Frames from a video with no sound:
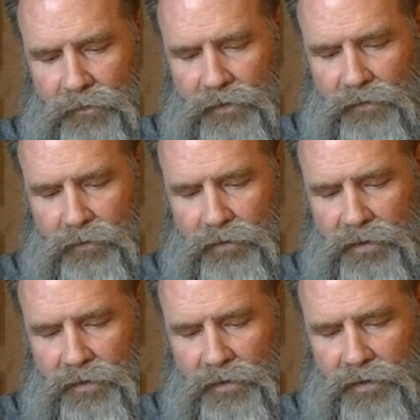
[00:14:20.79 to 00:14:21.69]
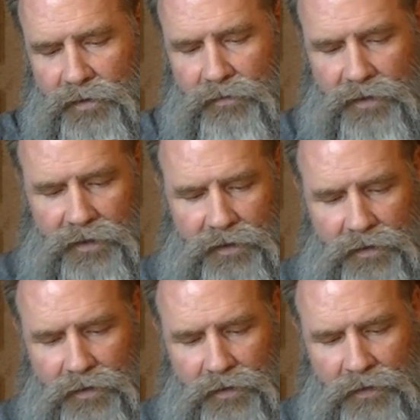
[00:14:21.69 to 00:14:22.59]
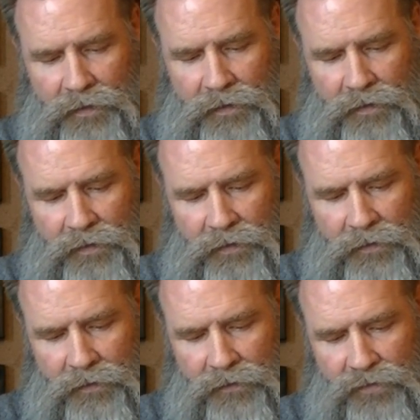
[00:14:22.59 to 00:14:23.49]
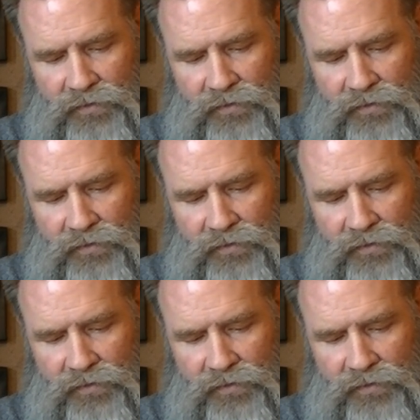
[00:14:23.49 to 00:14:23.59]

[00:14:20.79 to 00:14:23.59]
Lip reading: I've already done the other hand. Just